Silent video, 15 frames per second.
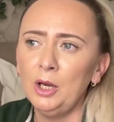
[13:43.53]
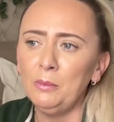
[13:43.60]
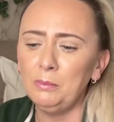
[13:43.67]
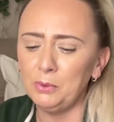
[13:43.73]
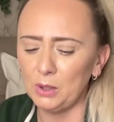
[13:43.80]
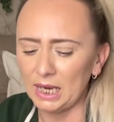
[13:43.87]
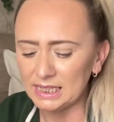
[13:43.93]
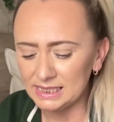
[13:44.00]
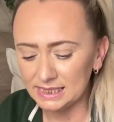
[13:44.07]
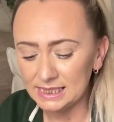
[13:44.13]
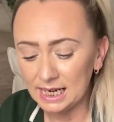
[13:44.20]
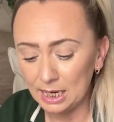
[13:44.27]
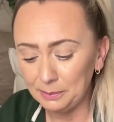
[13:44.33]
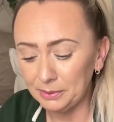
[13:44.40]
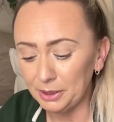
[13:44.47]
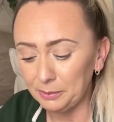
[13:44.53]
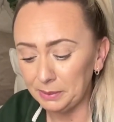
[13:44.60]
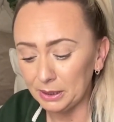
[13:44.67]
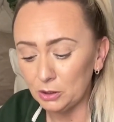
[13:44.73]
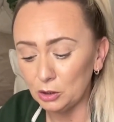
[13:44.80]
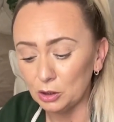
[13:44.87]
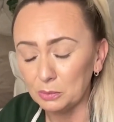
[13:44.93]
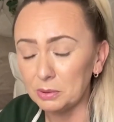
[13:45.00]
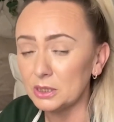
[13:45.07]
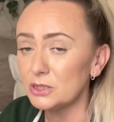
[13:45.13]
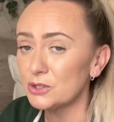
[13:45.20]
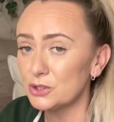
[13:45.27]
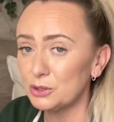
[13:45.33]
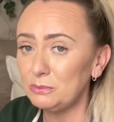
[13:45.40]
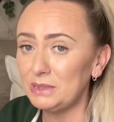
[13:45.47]
But I did happen to pick up
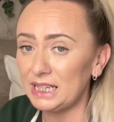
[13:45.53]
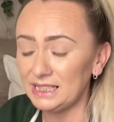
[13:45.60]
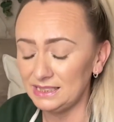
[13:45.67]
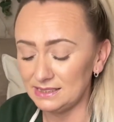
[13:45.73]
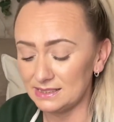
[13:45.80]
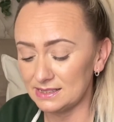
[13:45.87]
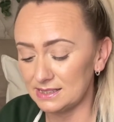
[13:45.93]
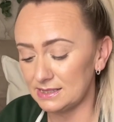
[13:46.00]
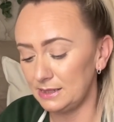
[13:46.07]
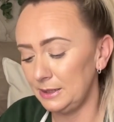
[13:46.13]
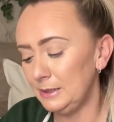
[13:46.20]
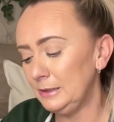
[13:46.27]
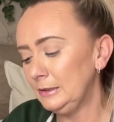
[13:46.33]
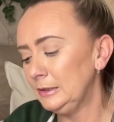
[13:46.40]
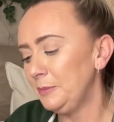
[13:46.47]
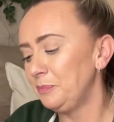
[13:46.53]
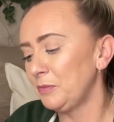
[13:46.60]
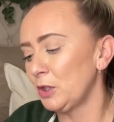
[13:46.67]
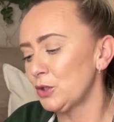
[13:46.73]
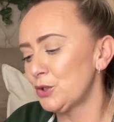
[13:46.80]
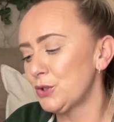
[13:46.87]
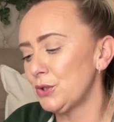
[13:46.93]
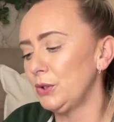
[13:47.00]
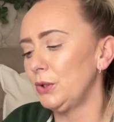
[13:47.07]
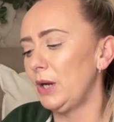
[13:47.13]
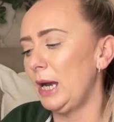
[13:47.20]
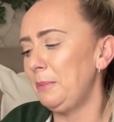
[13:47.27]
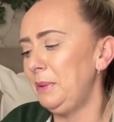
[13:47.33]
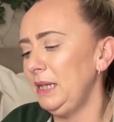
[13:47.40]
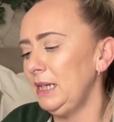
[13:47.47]
some lights. So I
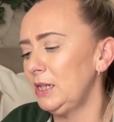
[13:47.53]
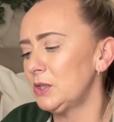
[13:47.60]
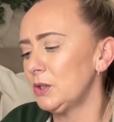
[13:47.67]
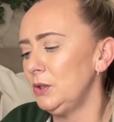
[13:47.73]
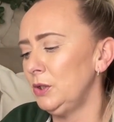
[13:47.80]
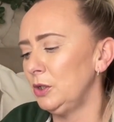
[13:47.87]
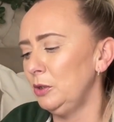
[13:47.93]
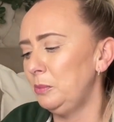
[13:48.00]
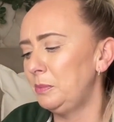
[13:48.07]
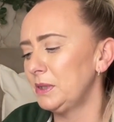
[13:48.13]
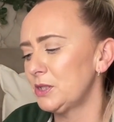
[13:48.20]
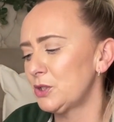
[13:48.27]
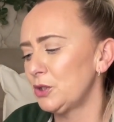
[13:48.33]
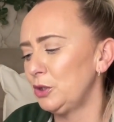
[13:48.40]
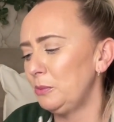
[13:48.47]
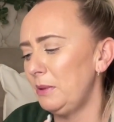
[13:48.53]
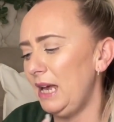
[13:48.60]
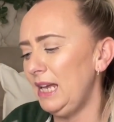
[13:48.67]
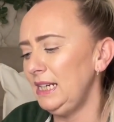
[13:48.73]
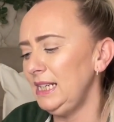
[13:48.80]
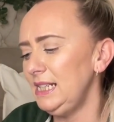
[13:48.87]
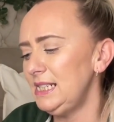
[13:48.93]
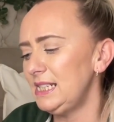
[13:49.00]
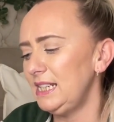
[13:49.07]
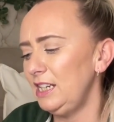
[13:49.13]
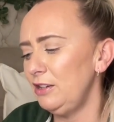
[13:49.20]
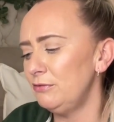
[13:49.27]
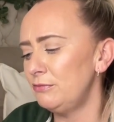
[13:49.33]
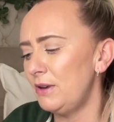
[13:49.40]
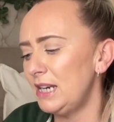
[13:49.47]
picked up some
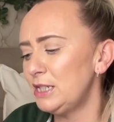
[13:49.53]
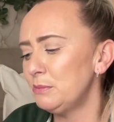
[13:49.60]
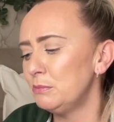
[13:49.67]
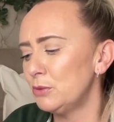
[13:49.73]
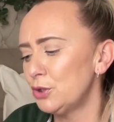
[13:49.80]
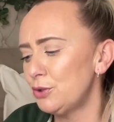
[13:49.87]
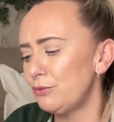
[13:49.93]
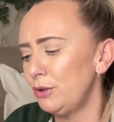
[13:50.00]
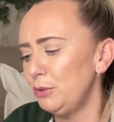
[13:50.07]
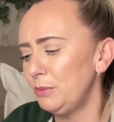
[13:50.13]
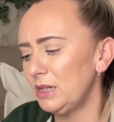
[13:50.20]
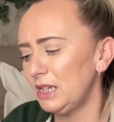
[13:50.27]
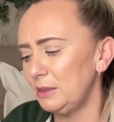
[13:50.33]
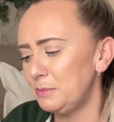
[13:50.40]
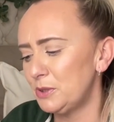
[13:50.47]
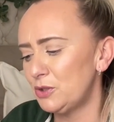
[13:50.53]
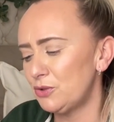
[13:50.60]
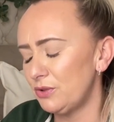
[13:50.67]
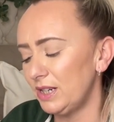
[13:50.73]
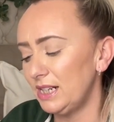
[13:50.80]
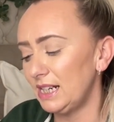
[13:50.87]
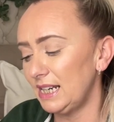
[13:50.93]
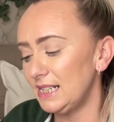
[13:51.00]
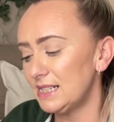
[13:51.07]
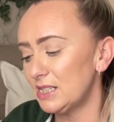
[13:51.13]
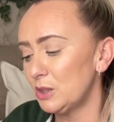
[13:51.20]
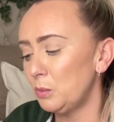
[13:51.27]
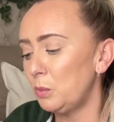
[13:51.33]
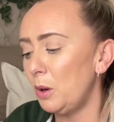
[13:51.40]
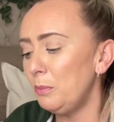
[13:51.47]
LED red mushroom clip string lights.
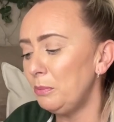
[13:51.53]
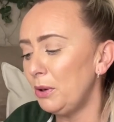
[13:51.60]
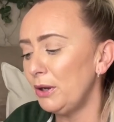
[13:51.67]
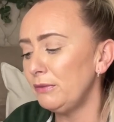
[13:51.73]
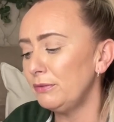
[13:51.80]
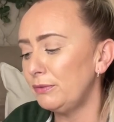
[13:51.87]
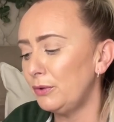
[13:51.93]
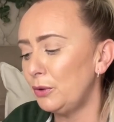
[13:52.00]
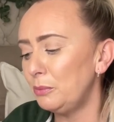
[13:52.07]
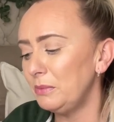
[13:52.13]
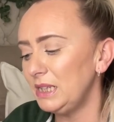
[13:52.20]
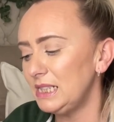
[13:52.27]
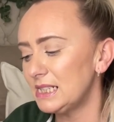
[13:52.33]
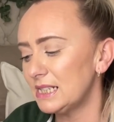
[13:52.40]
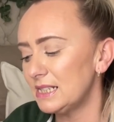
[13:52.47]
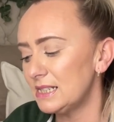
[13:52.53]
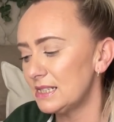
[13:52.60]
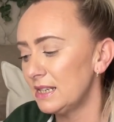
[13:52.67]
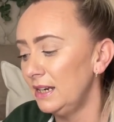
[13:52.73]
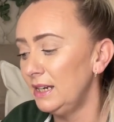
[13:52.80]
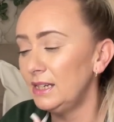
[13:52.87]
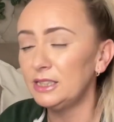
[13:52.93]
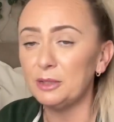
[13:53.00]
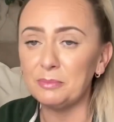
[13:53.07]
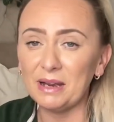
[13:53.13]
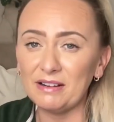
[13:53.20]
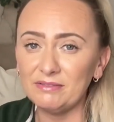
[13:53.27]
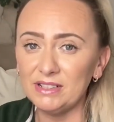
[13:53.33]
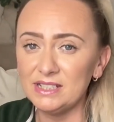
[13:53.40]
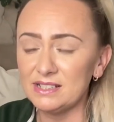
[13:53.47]
The 1.4 metres. The
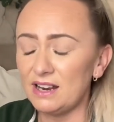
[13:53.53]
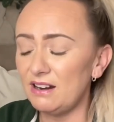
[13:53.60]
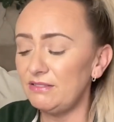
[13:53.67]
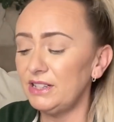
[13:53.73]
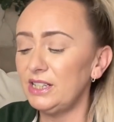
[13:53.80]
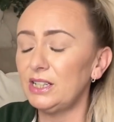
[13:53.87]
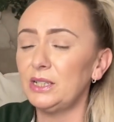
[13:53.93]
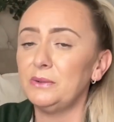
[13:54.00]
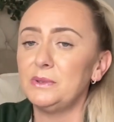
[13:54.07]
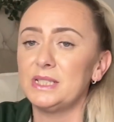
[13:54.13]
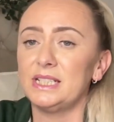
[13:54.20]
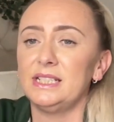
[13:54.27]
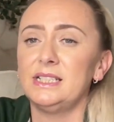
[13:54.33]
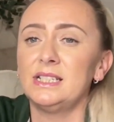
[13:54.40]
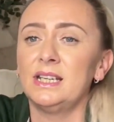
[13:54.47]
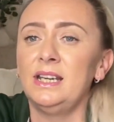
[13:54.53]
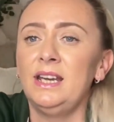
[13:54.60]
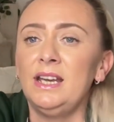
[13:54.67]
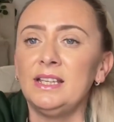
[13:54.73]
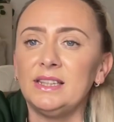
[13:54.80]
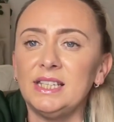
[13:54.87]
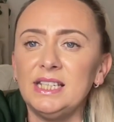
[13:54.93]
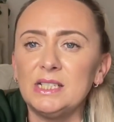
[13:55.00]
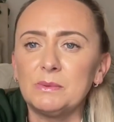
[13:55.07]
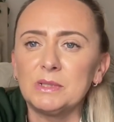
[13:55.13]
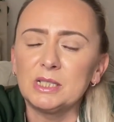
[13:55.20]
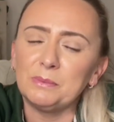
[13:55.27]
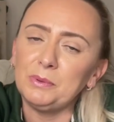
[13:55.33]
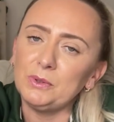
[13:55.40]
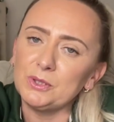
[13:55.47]
batteries are included. These were
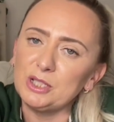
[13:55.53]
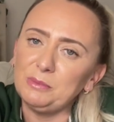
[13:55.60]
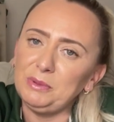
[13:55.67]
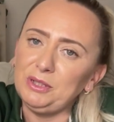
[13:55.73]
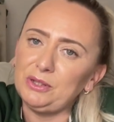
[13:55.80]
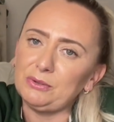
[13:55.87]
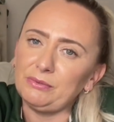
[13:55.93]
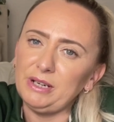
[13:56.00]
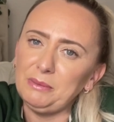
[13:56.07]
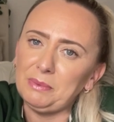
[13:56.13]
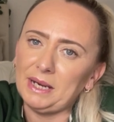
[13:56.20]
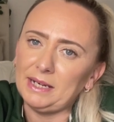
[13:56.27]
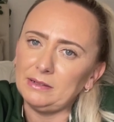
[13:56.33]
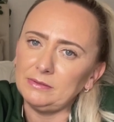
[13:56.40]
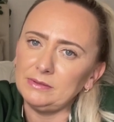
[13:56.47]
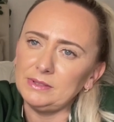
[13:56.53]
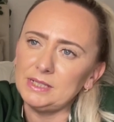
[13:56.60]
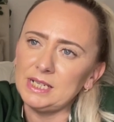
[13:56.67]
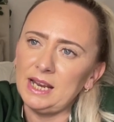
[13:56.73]
supposed to be £3.